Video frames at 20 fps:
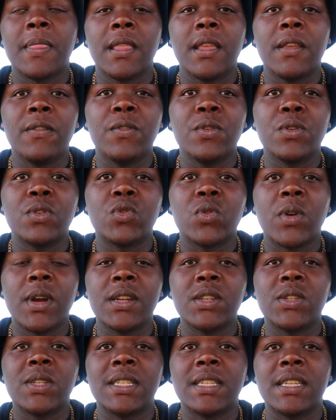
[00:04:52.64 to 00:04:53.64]
If you're
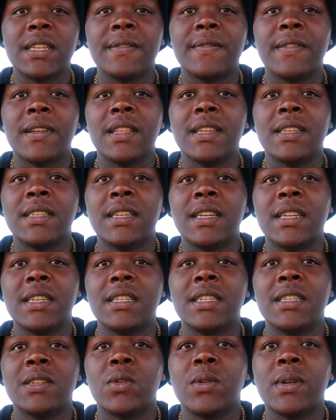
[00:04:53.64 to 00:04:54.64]
trying to seek
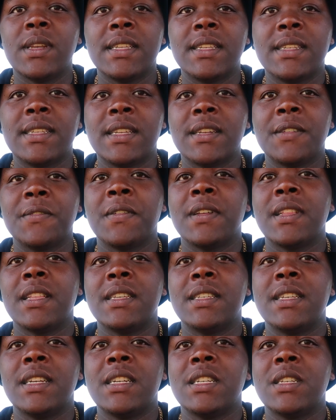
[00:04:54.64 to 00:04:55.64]
validation, only seek
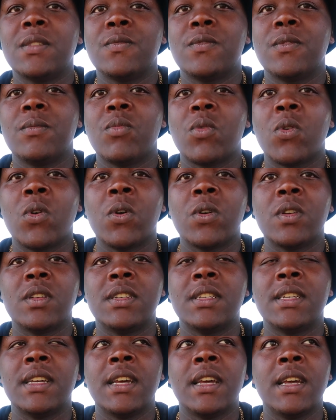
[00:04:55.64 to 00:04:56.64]
validation from
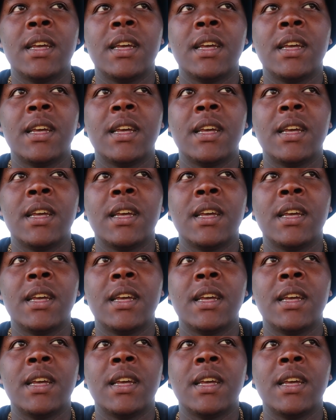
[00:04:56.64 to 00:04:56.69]
God.